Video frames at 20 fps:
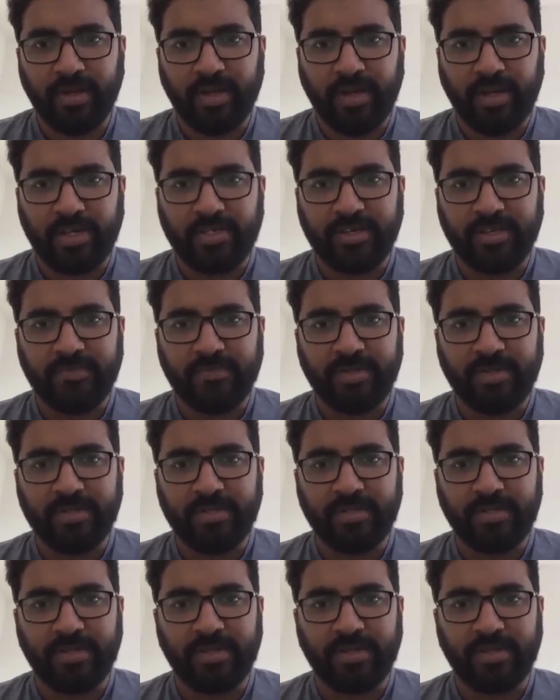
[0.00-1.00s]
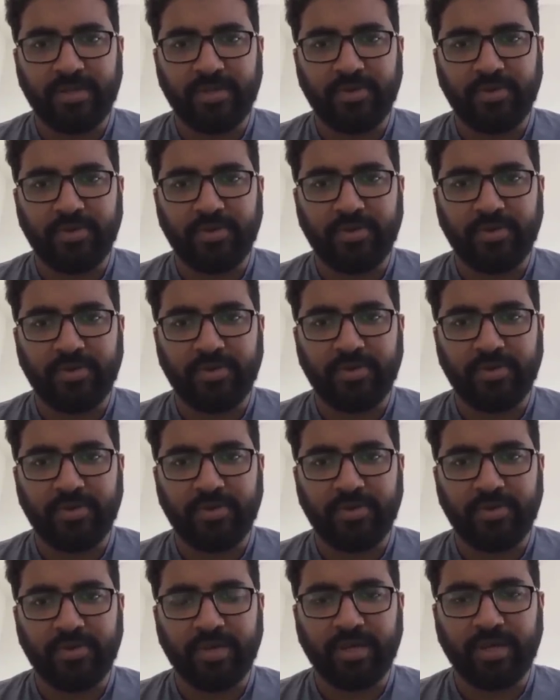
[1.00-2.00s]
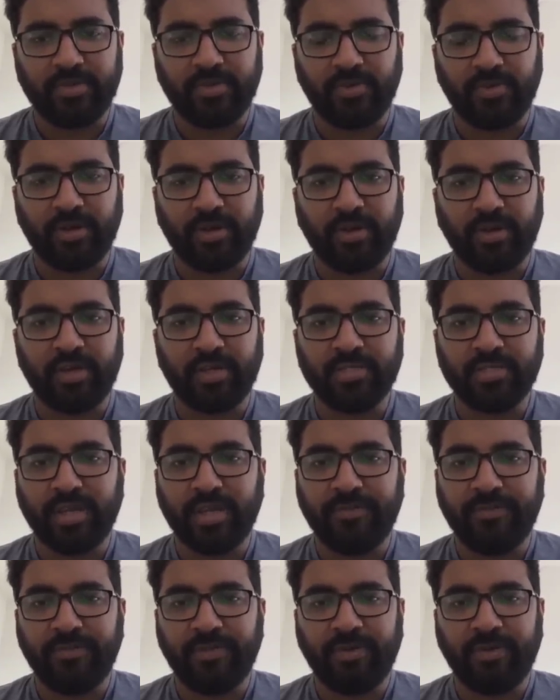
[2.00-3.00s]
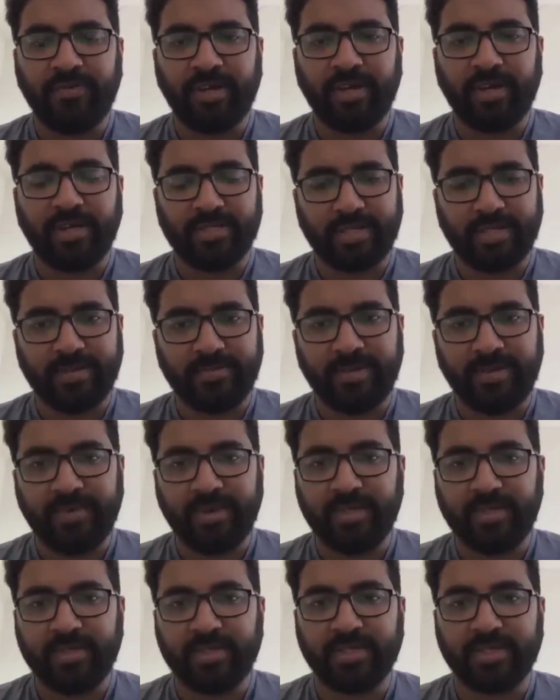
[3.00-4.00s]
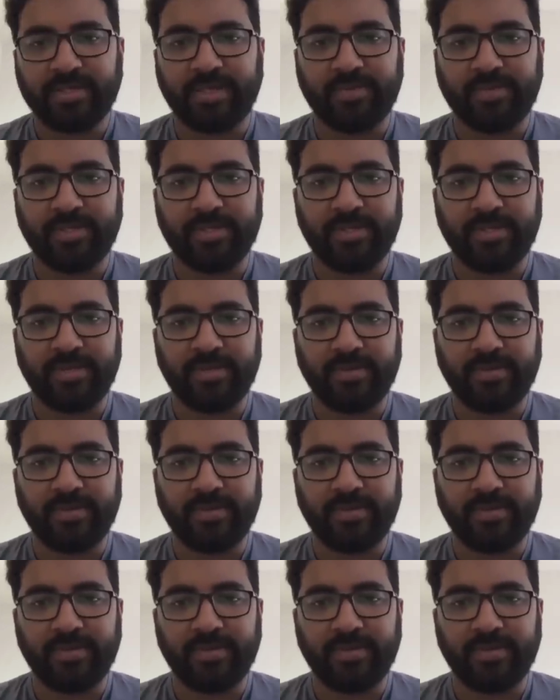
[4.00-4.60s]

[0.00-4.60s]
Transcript: achievements during their school or college life who have done extremely well in this examination.